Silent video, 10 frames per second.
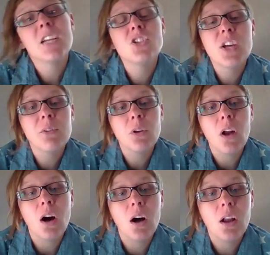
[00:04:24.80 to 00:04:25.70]
general,
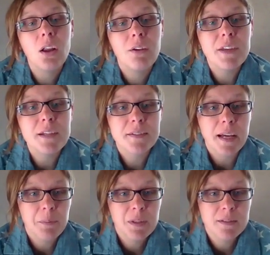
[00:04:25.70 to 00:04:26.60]
all of the
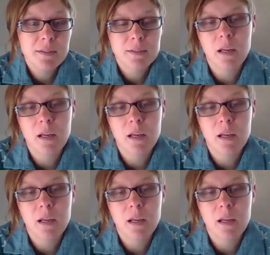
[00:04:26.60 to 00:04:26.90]
assignments,